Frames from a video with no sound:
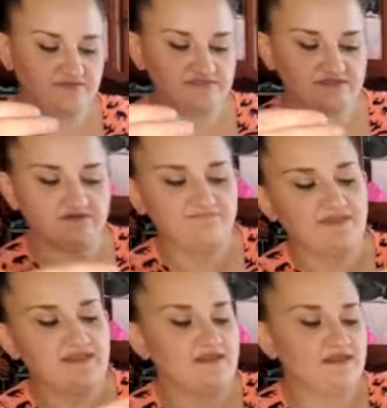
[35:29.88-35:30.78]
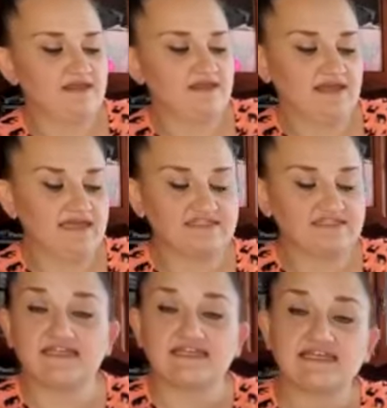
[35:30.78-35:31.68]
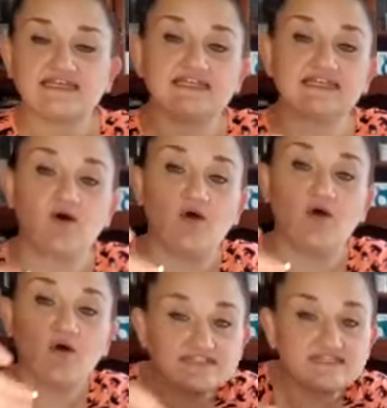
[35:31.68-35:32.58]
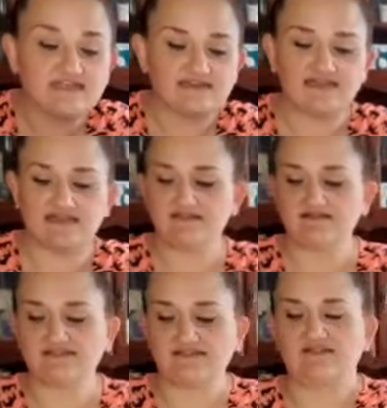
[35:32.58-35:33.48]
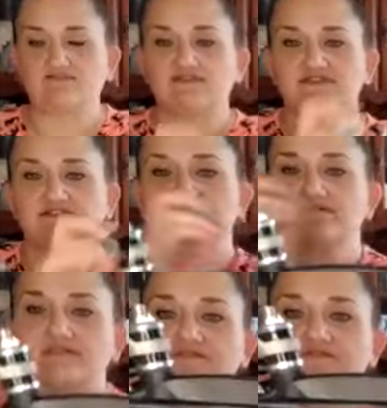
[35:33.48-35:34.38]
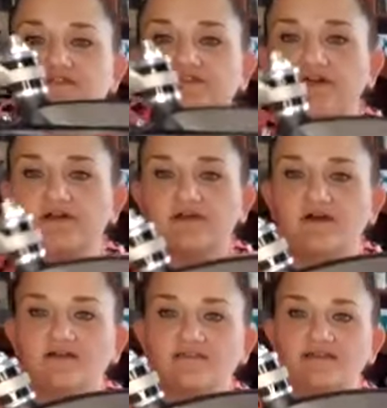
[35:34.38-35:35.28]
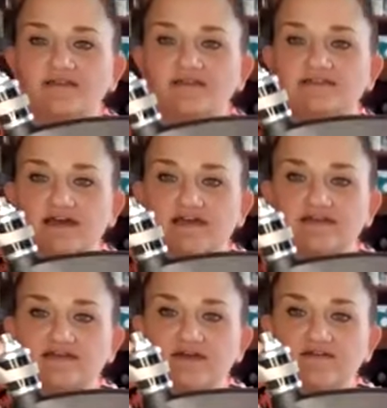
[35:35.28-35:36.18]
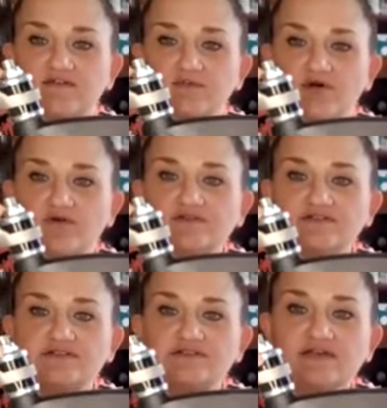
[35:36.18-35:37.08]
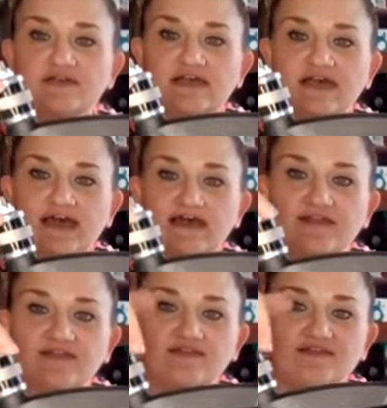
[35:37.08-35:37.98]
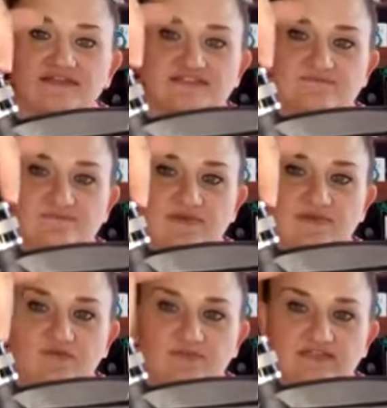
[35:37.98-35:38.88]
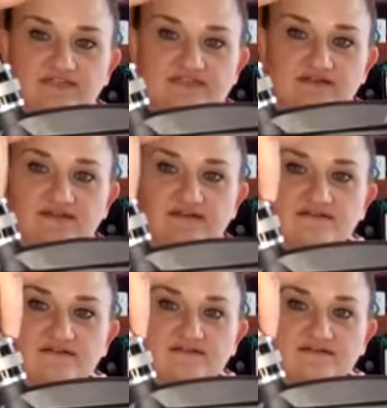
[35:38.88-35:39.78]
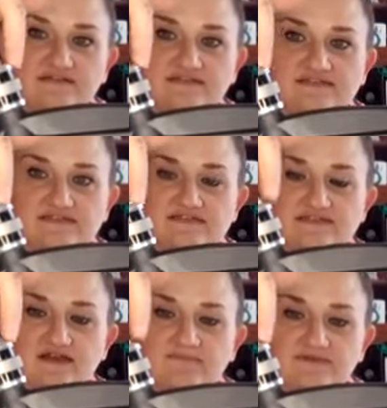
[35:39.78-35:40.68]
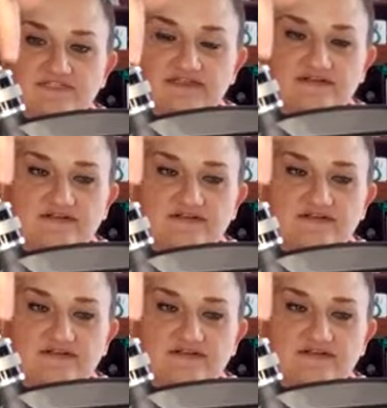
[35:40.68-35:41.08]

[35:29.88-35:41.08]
what it's called. It holds it in like a little sandwich. So if you look on this side, you have the bolt, and then this metal piece here is the top retainer.